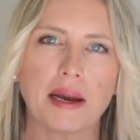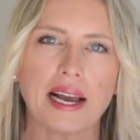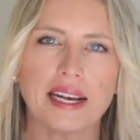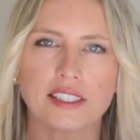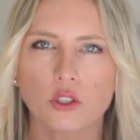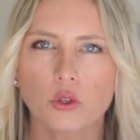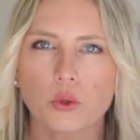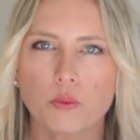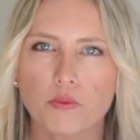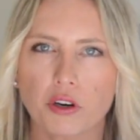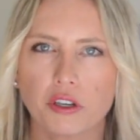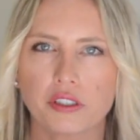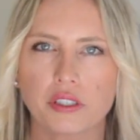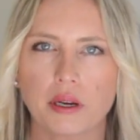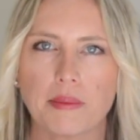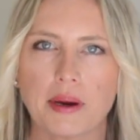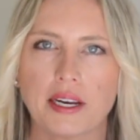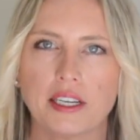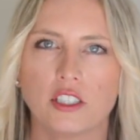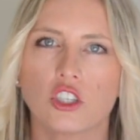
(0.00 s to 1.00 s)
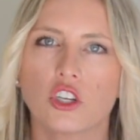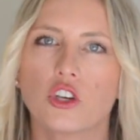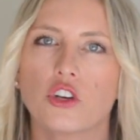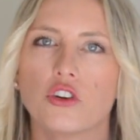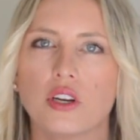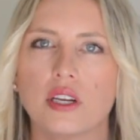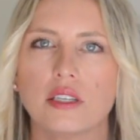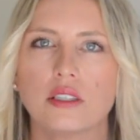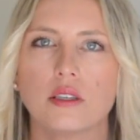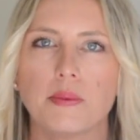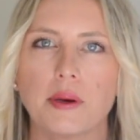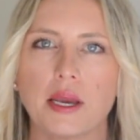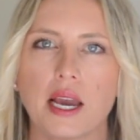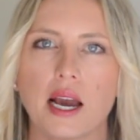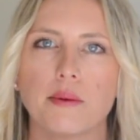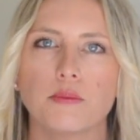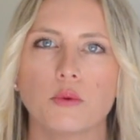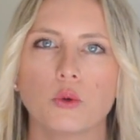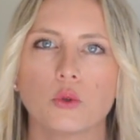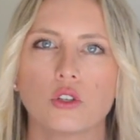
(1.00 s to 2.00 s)
As a good project manager, you need to be
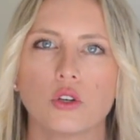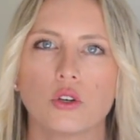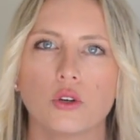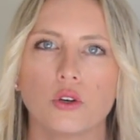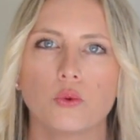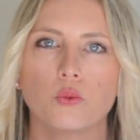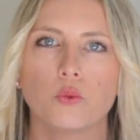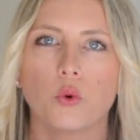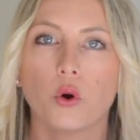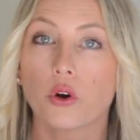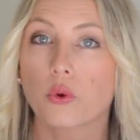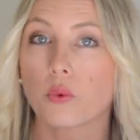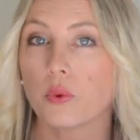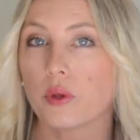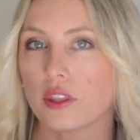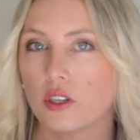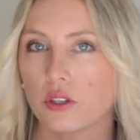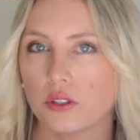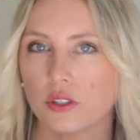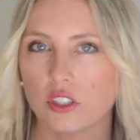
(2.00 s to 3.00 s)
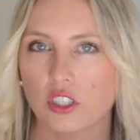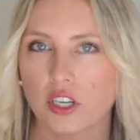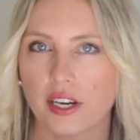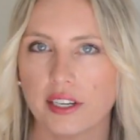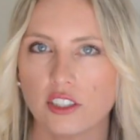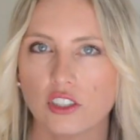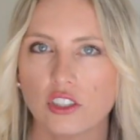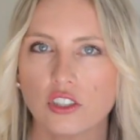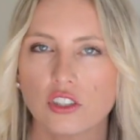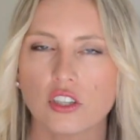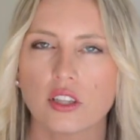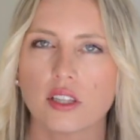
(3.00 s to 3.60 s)
able to work with those changes,